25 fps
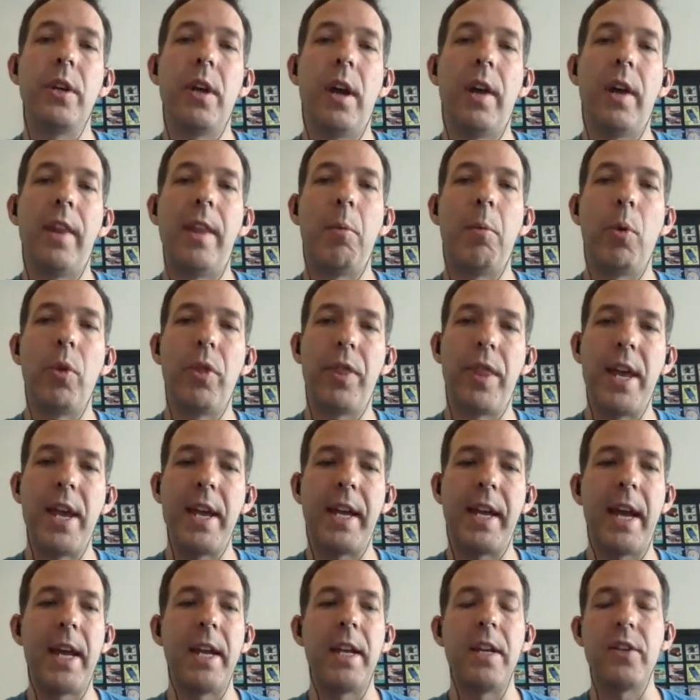And then what they
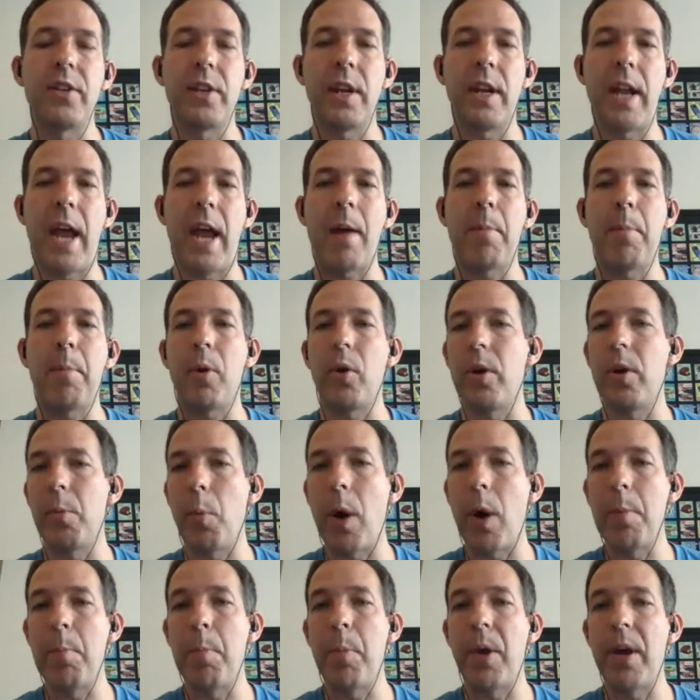get is an app on a
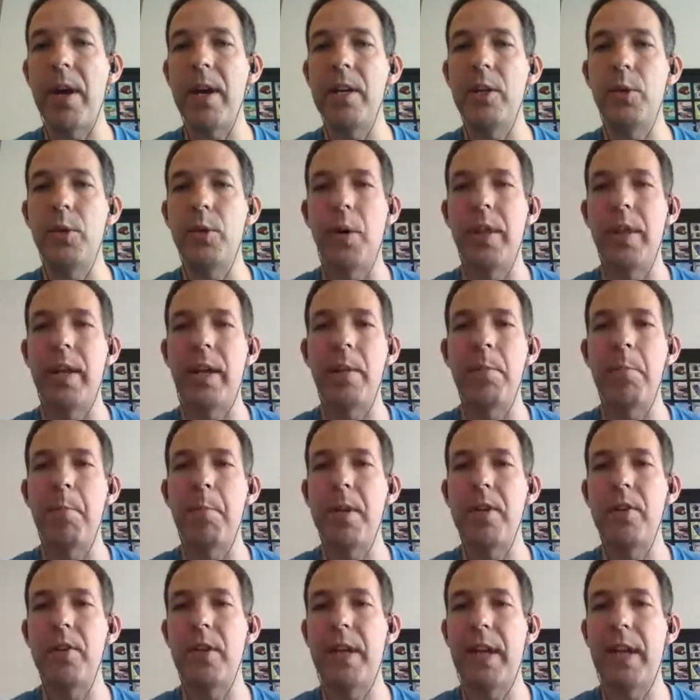web page where they can
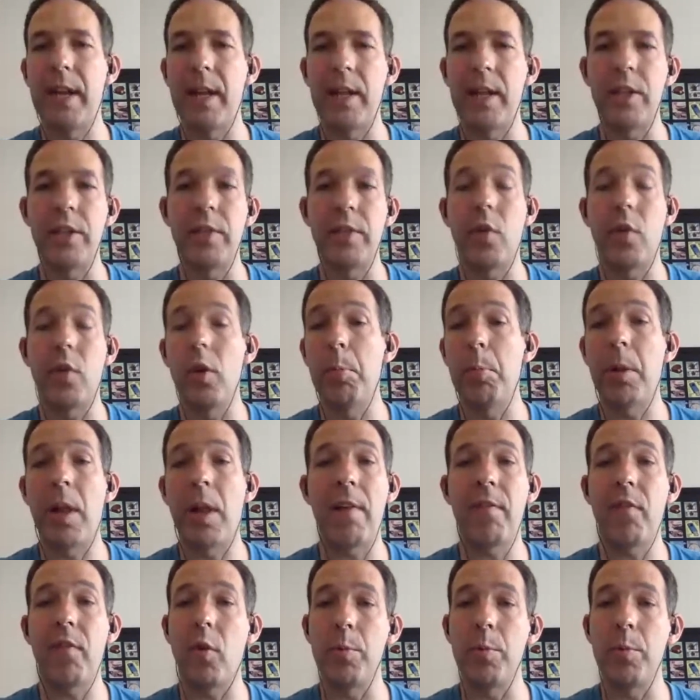basically get a list of all the
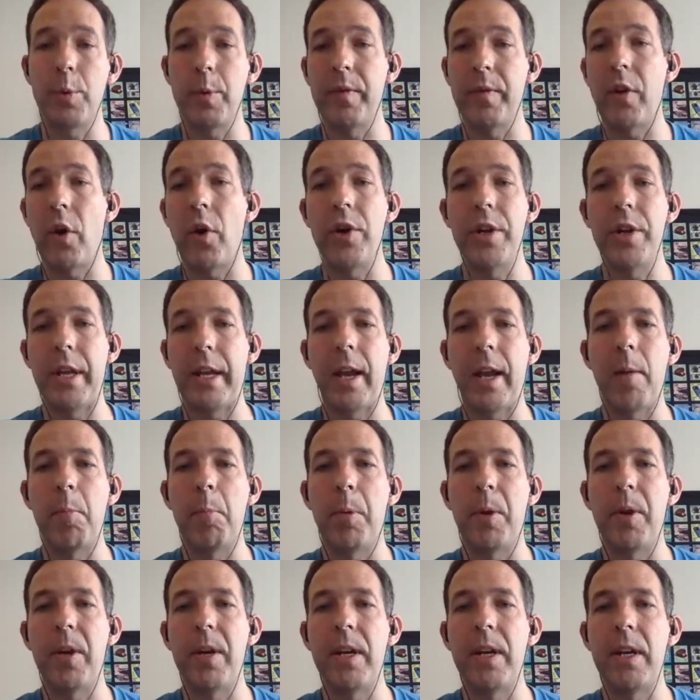platforms we've got in the
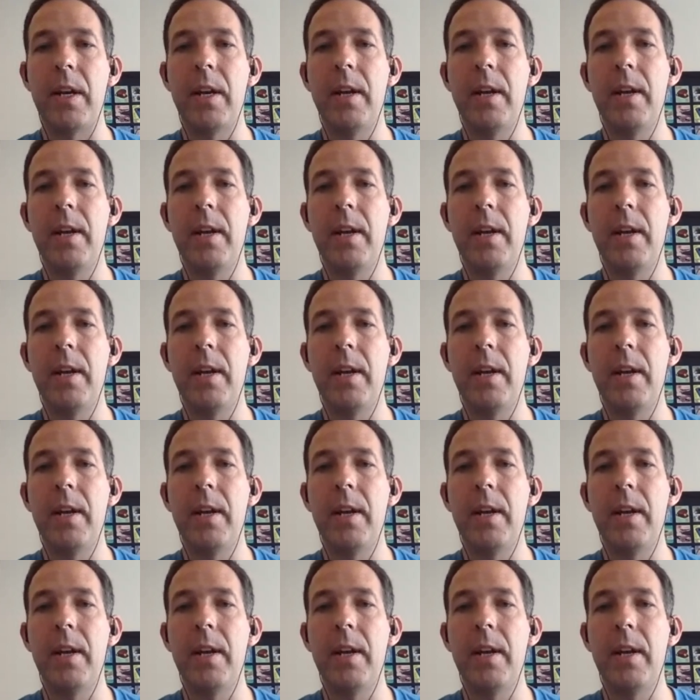company.